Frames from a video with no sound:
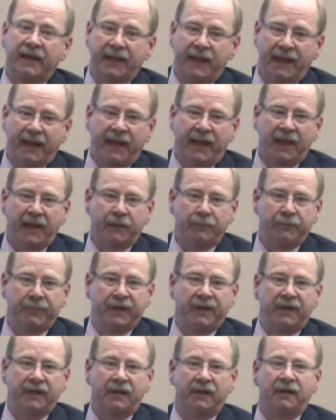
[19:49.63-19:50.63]
can
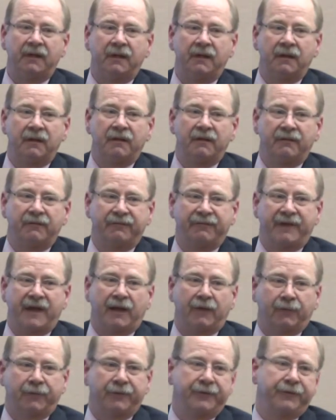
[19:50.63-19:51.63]
be
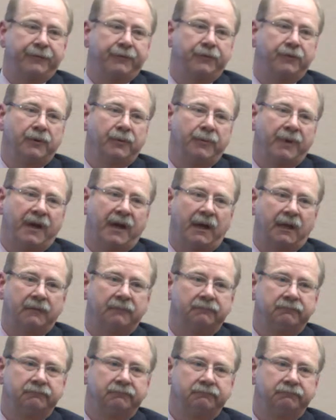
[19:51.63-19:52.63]
followed through upon.